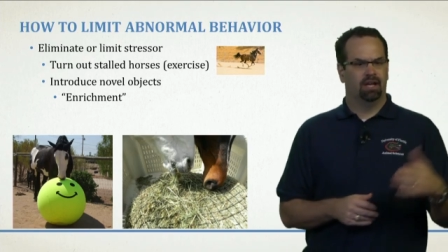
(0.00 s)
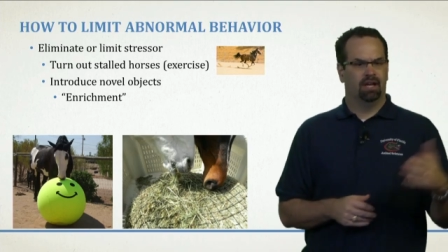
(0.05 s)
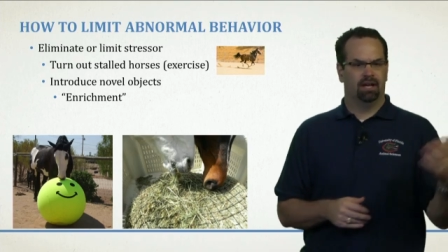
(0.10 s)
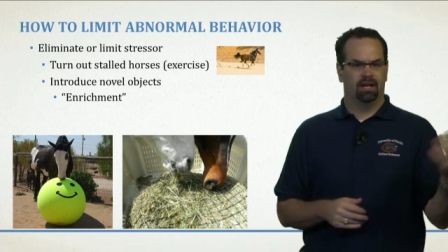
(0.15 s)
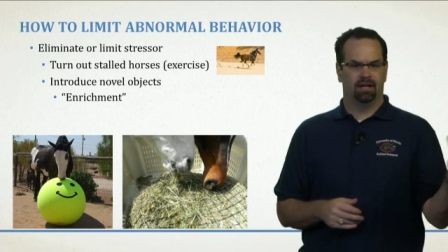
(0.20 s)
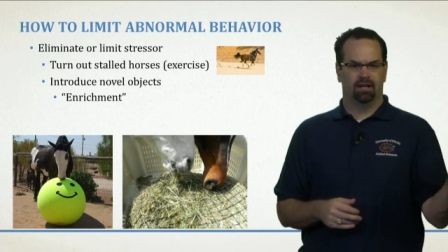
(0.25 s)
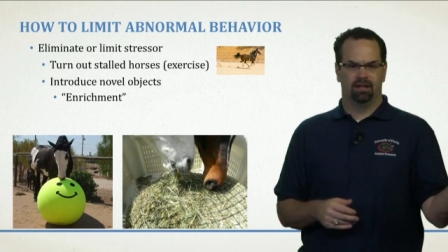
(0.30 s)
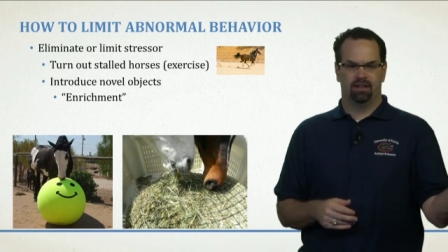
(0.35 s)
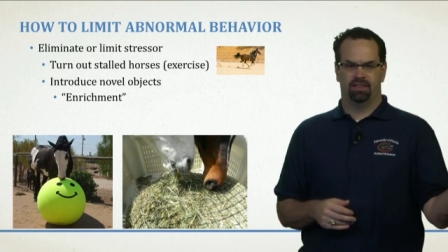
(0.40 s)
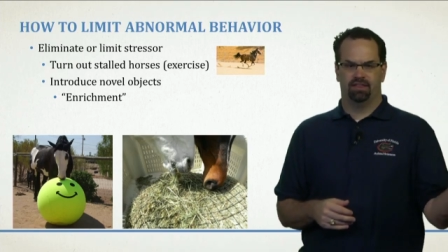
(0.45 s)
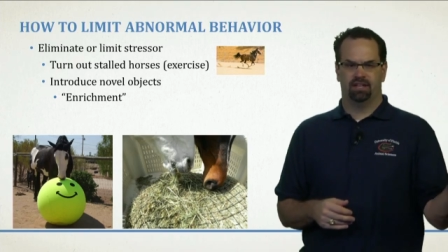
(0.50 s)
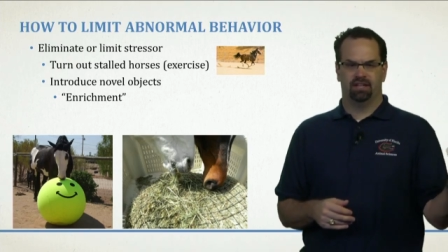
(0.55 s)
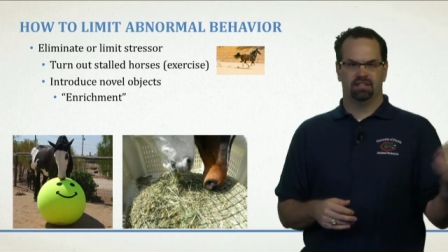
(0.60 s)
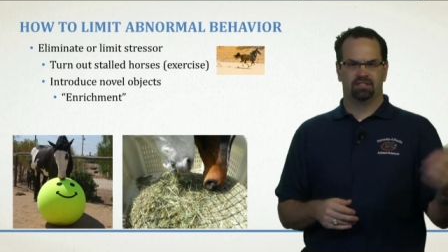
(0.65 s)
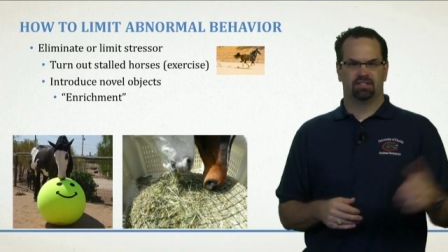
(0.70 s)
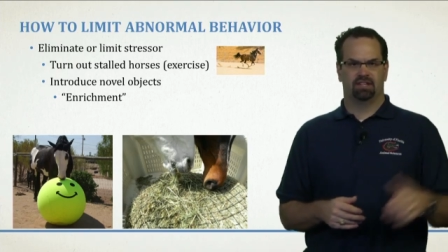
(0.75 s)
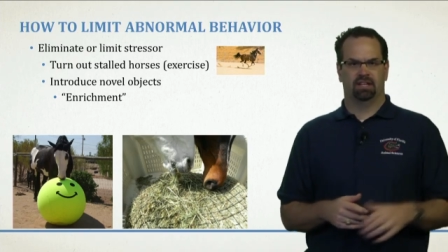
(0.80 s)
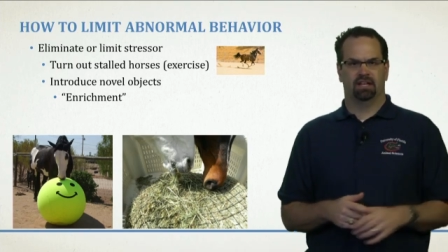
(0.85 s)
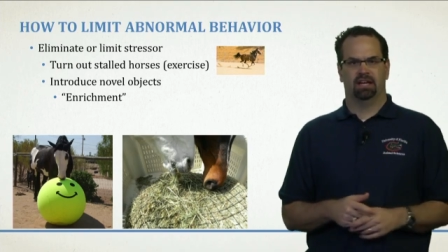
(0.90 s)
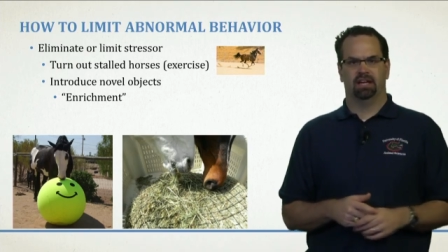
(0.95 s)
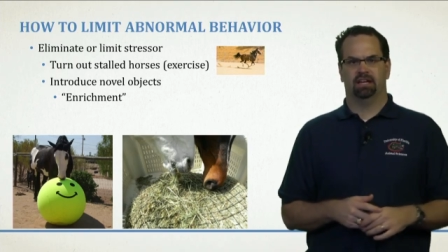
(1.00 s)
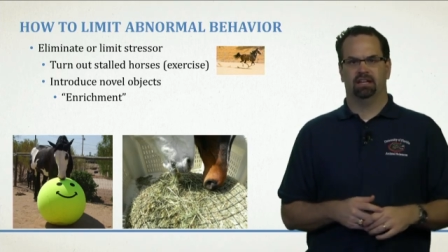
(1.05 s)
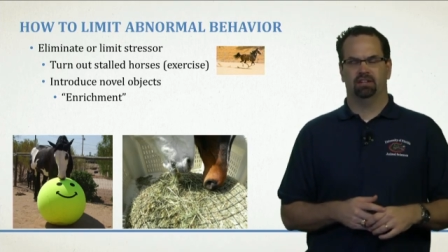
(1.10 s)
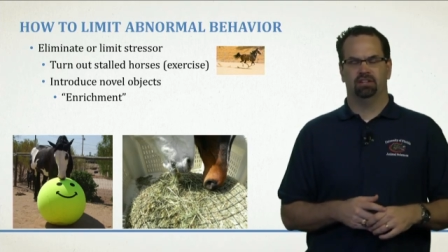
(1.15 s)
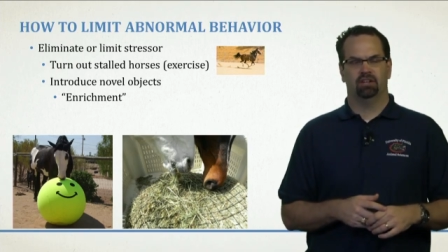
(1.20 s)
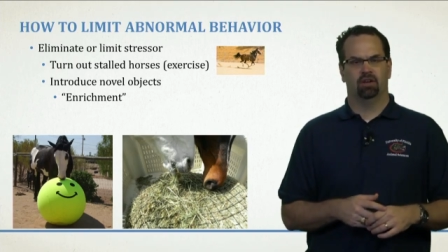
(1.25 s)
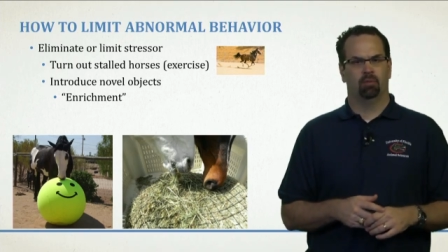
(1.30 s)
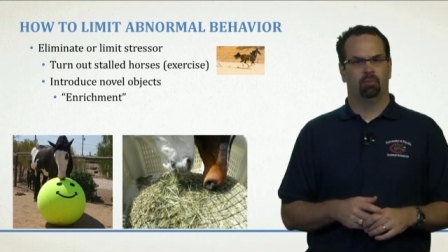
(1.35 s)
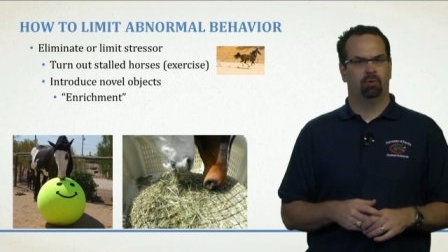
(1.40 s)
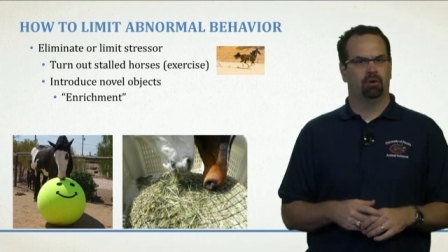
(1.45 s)
and things like
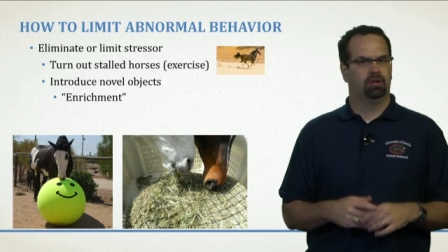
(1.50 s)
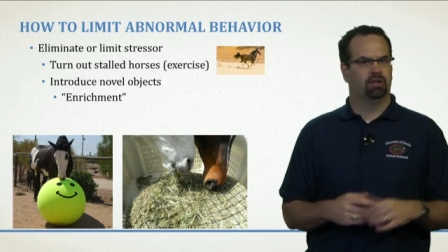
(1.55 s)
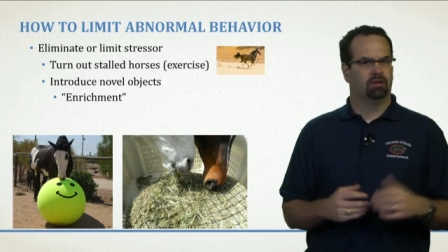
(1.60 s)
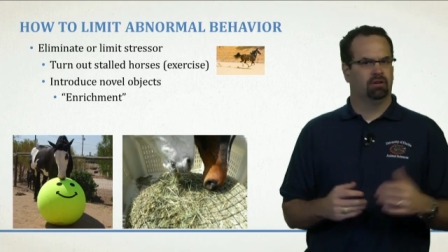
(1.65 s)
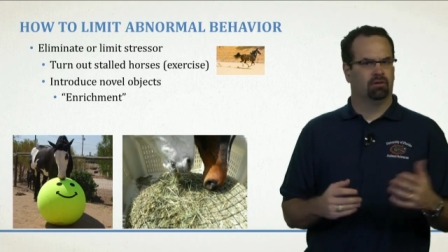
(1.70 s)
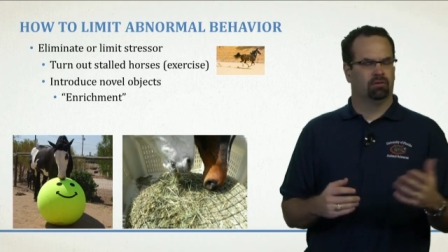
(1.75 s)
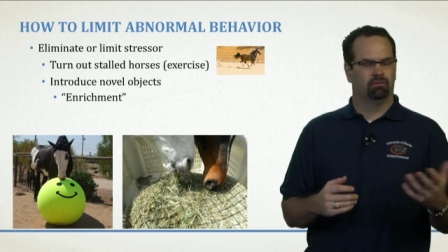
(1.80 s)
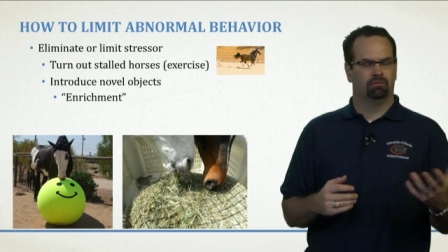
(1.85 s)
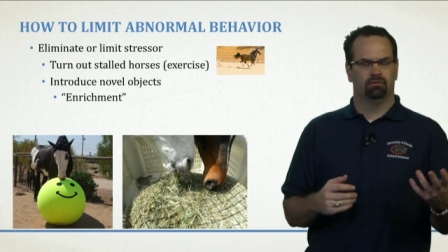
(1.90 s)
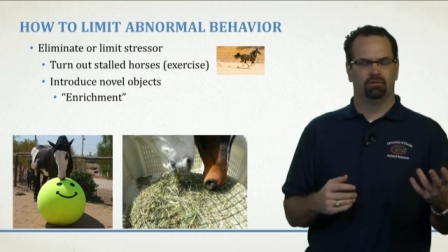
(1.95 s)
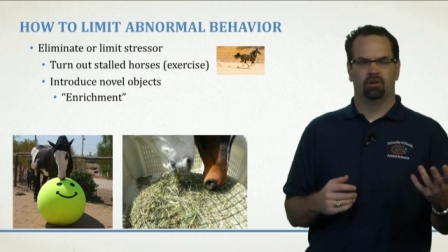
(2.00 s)
putting